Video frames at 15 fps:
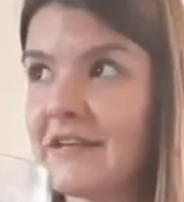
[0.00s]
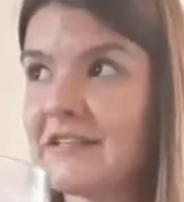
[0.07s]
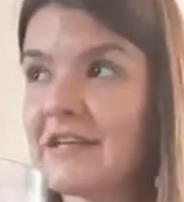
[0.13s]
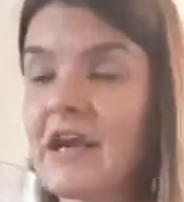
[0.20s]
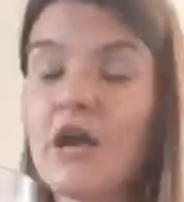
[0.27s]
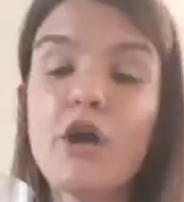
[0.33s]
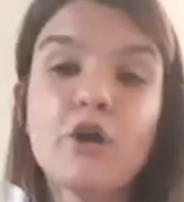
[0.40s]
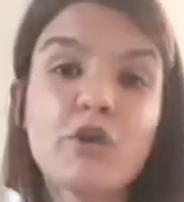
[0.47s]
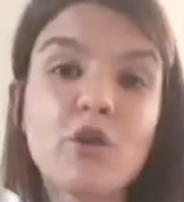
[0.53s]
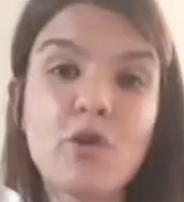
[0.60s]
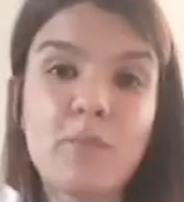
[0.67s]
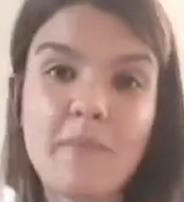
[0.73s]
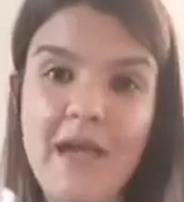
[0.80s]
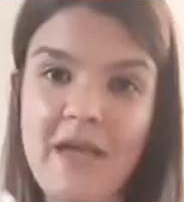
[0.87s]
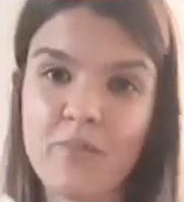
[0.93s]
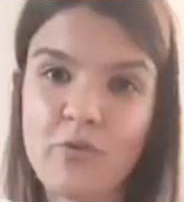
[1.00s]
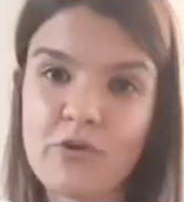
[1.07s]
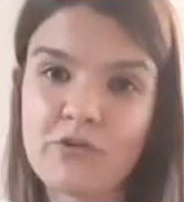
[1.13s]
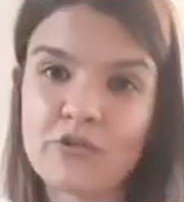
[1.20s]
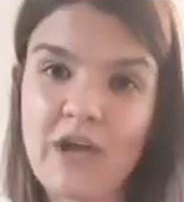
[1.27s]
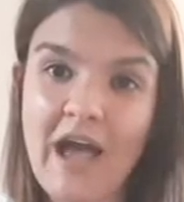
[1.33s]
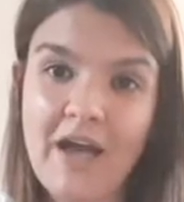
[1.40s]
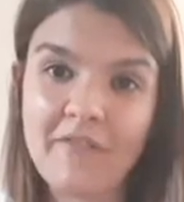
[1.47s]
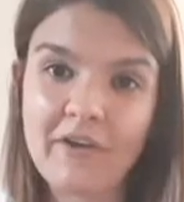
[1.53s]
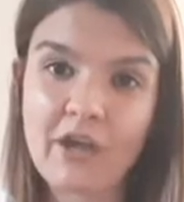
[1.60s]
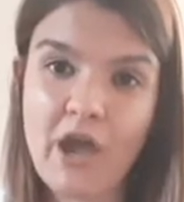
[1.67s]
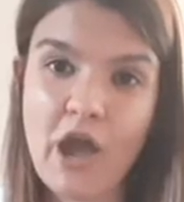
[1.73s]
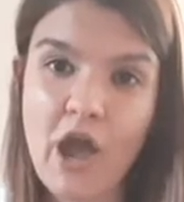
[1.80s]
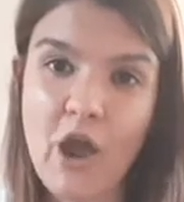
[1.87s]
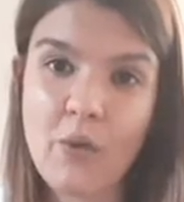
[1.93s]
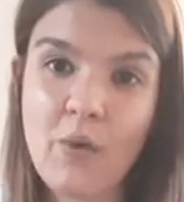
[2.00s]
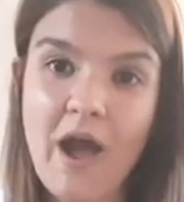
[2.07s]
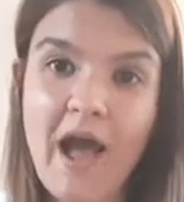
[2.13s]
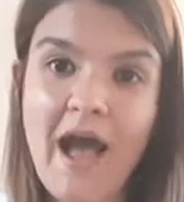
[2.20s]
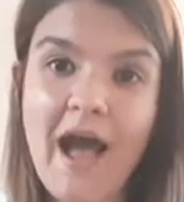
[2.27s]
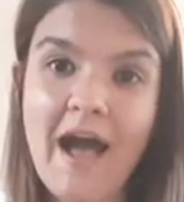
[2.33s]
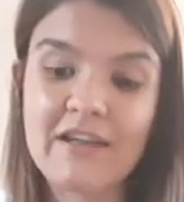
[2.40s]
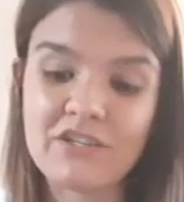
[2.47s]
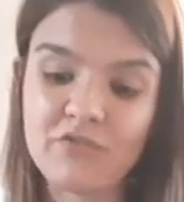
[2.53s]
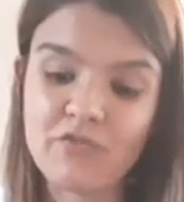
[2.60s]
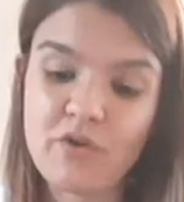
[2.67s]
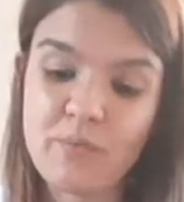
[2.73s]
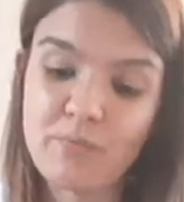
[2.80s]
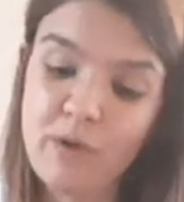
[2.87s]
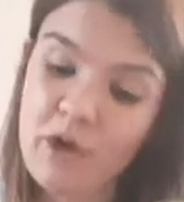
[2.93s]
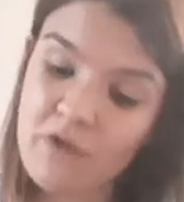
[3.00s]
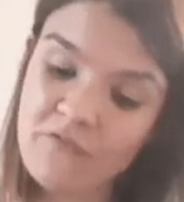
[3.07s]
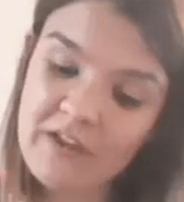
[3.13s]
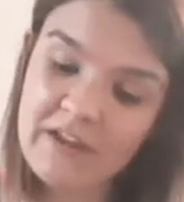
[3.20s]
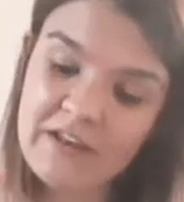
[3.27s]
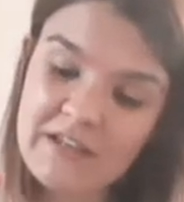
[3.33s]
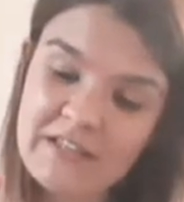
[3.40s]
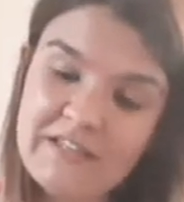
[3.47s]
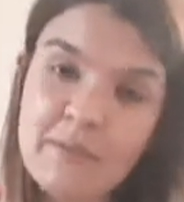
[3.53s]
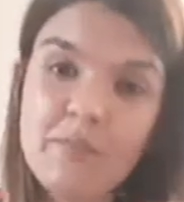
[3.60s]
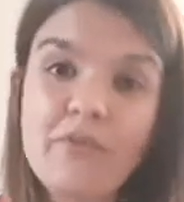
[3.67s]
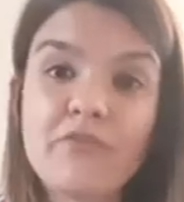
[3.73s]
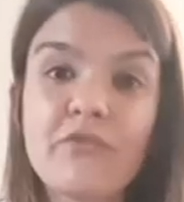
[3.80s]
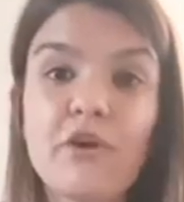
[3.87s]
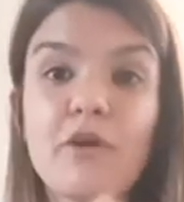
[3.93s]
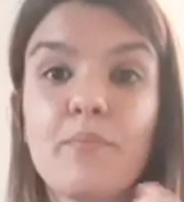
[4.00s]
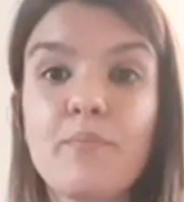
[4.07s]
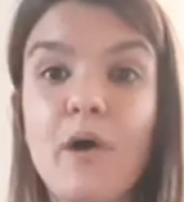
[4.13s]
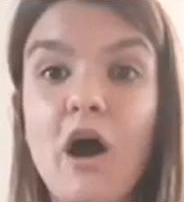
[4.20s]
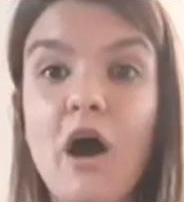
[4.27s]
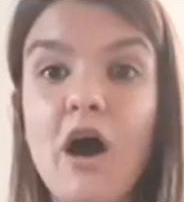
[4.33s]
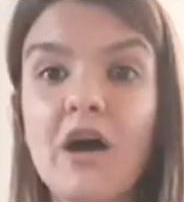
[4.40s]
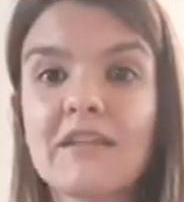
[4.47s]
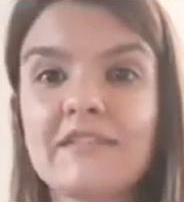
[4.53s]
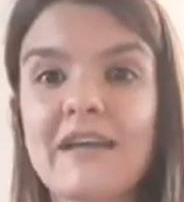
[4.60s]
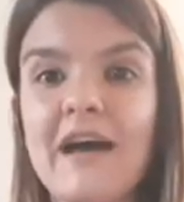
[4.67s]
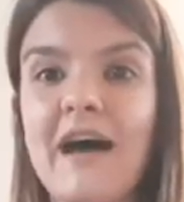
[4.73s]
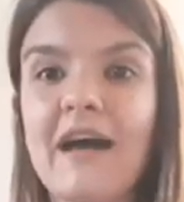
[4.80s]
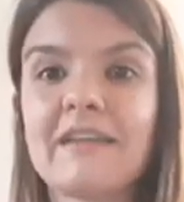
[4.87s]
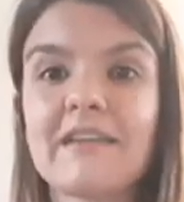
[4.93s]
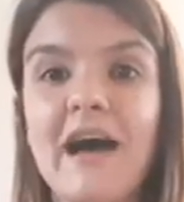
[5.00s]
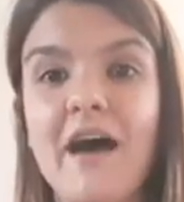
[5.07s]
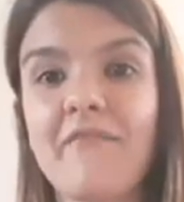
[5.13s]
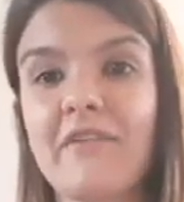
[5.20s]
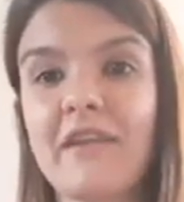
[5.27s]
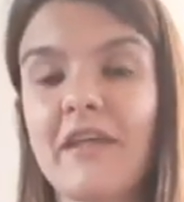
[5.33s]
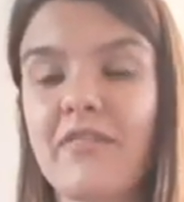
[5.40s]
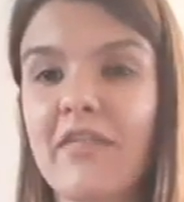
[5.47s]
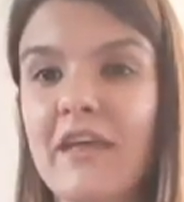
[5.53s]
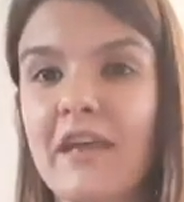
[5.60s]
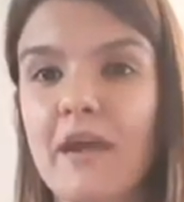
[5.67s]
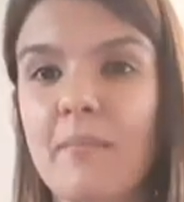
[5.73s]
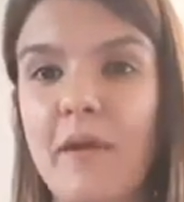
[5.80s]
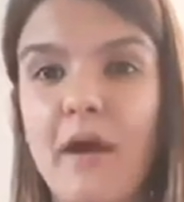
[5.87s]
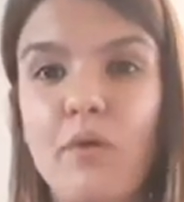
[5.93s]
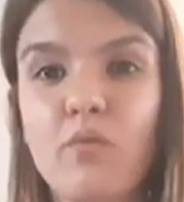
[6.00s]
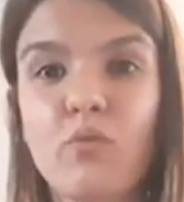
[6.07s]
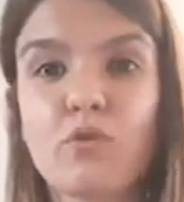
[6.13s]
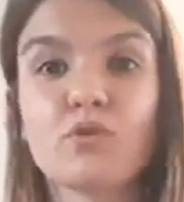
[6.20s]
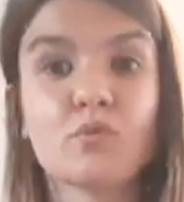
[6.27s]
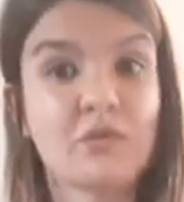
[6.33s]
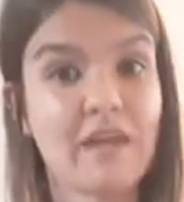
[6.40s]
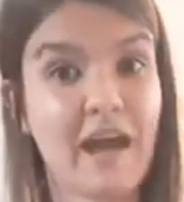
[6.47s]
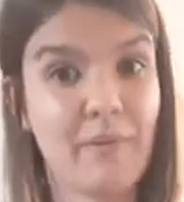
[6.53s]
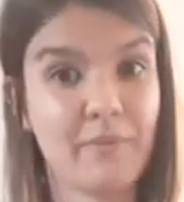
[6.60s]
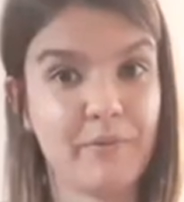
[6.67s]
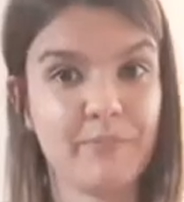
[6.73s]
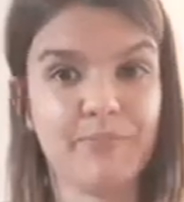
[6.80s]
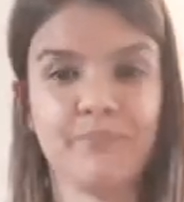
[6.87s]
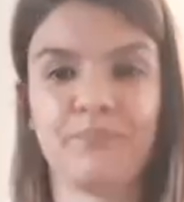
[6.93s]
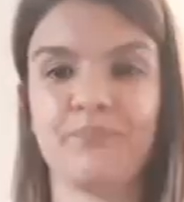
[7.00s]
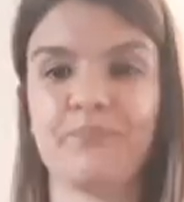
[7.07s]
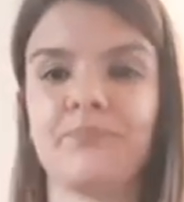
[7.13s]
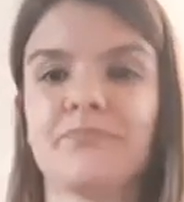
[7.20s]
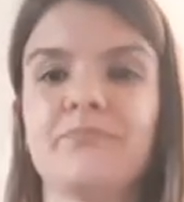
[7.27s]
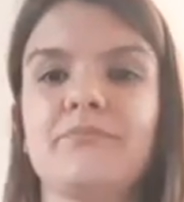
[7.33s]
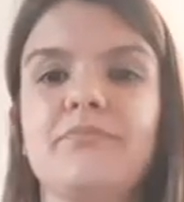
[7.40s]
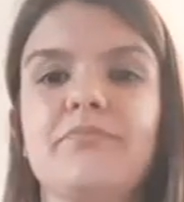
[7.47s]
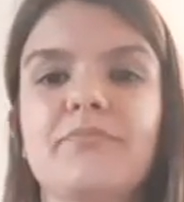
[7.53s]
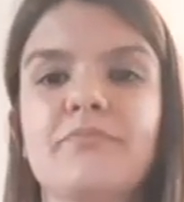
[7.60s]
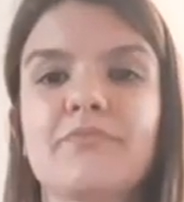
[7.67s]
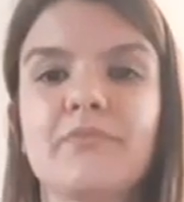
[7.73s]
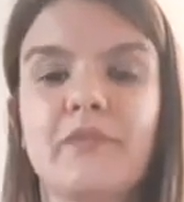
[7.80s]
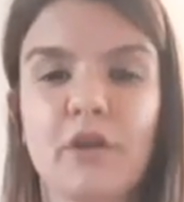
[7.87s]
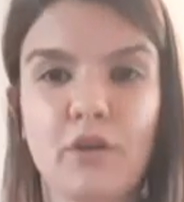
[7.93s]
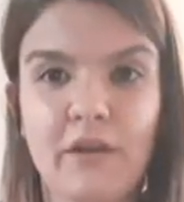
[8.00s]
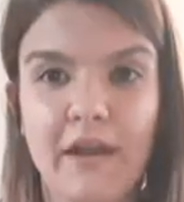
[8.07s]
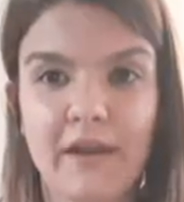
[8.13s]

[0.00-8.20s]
you may want to have a go at removing some of the parts and having a think about what would happen. Good luck.